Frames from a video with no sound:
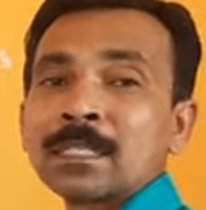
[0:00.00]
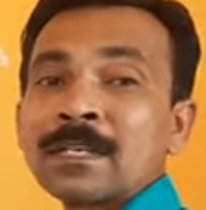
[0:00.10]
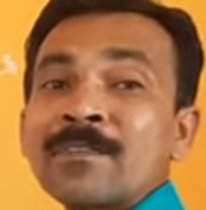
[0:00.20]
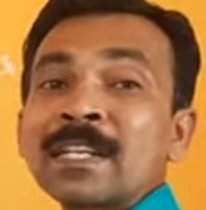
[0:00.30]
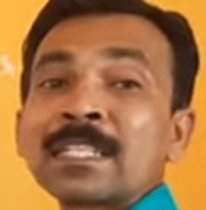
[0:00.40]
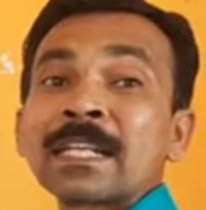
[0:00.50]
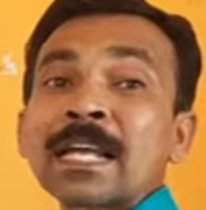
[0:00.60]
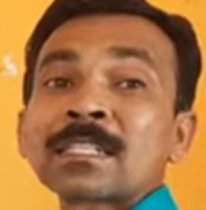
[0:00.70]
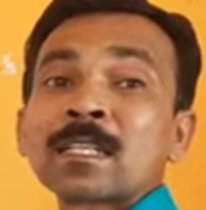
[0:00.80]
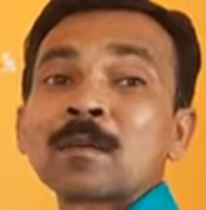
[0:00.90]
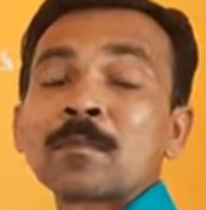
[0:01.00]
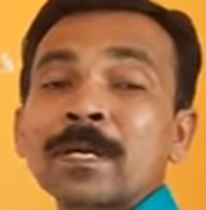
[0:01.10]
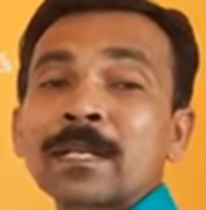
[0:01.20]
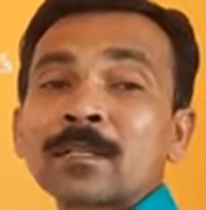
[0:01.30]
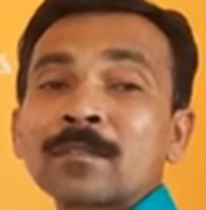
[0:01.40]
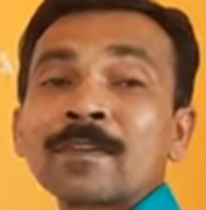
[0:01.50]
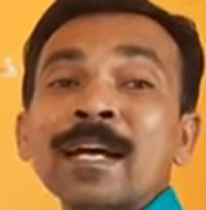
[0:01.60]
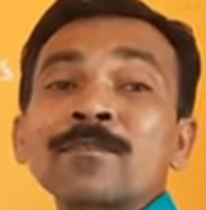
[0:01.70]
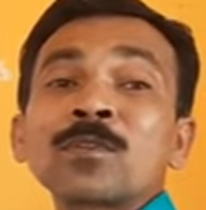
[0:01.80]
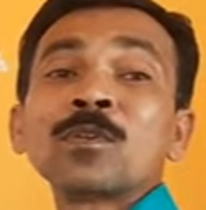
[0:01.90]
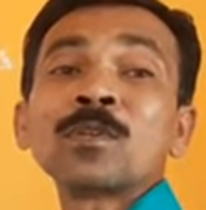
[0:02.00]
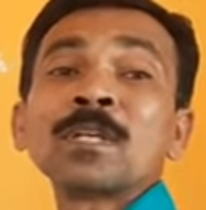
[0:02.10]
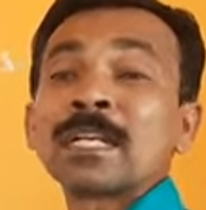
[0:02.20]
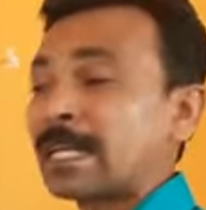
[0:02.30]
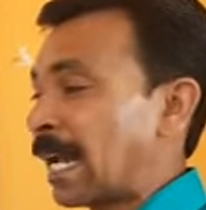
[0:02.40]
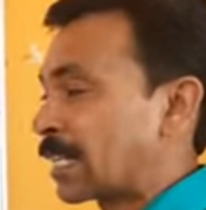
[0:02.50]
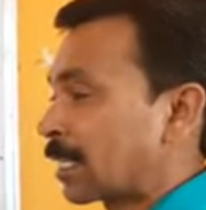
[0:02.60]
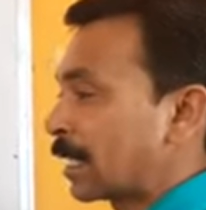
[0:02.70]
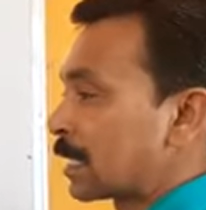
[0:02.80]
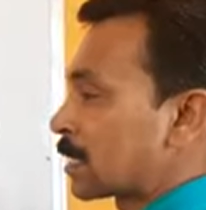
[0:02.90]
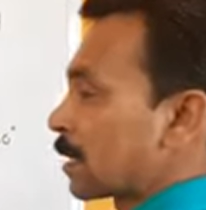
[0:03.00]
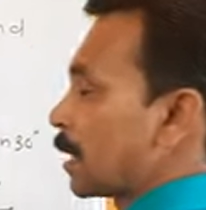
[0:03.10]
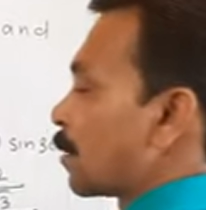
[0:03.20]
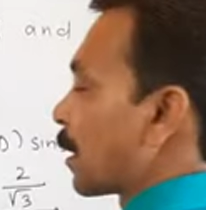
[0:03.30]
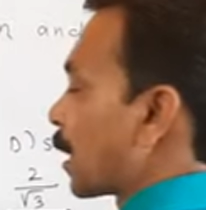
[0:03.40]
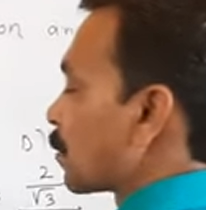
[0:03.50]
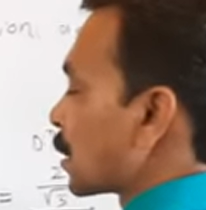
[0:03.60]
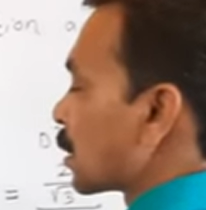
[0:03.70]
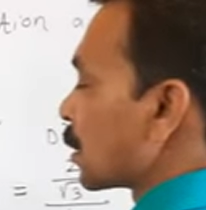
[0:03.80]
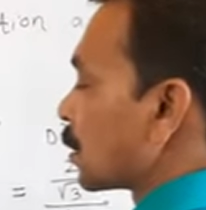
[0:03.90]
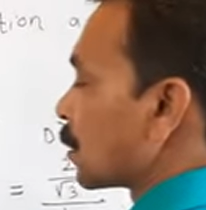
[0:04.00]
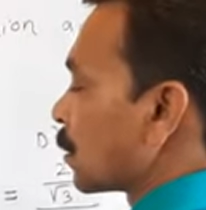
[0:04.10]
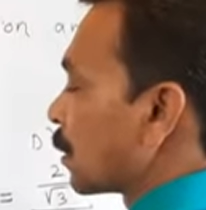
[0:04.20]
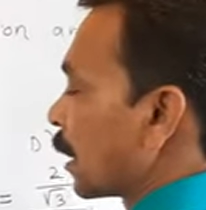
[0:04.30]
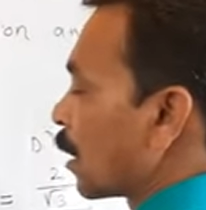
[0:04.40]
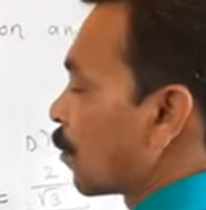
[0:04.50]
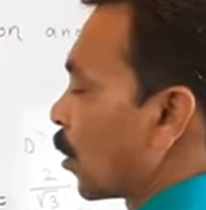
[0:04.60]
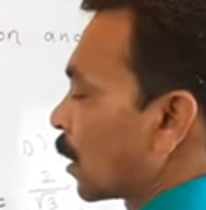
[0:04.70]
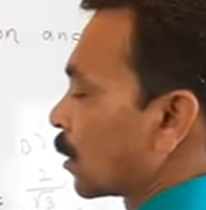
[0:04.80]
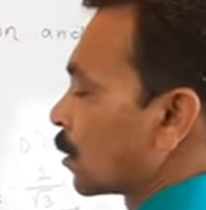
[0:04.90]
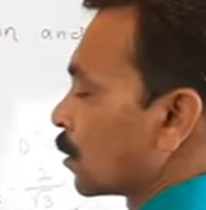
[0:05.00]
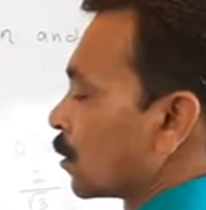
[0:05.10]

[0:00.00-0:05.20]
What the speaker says: If it is irrational number, we have to rationalize. It becomes 3 upon